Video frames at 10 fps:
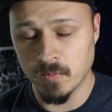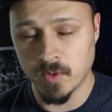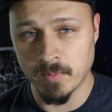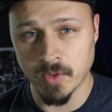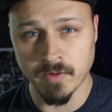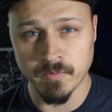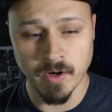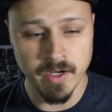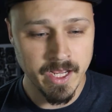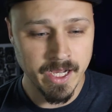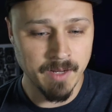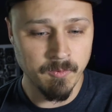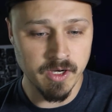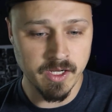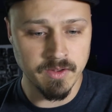I'm looking for, and I'm
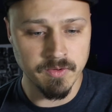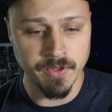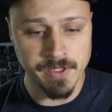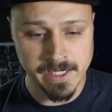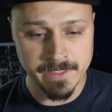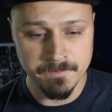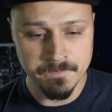walking through the lot,